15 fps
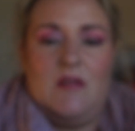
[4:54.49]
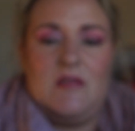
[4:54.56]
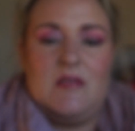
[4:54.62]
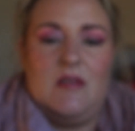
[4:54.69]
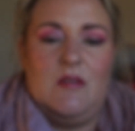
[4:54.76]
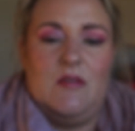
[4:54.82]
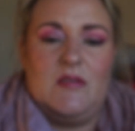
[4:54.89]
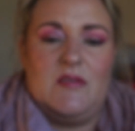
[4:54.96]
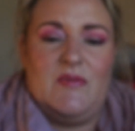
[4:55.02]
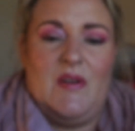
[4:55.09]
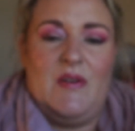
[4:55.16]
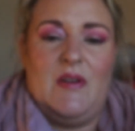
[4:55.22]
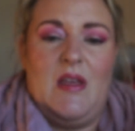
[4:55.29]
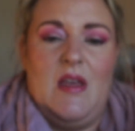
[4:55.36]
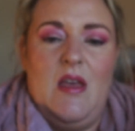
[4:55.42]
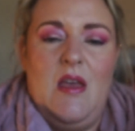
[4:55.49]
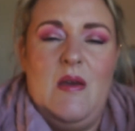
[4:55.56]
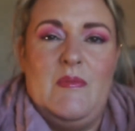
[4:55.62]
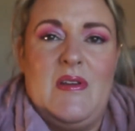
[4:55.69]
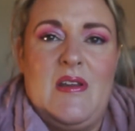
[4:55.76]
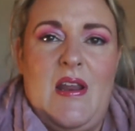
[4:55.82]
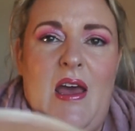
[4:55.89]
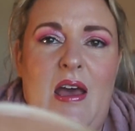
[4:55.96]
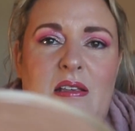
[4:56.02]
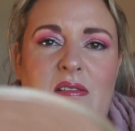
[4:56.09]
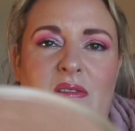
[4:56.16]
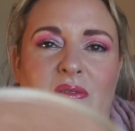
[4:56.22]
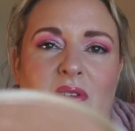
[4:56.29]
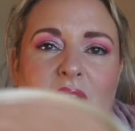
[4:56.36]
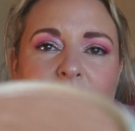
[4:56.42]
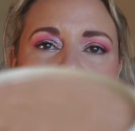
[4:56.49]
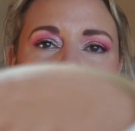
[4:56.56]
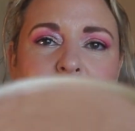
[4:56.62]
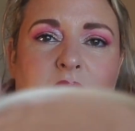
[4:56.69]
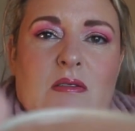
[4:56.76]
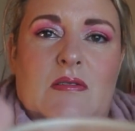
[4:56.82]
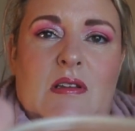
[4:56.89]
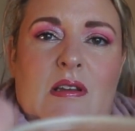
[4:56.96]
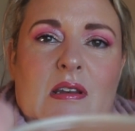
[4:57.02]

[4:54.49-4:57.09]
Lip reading: It still looks very, but it has flattened out a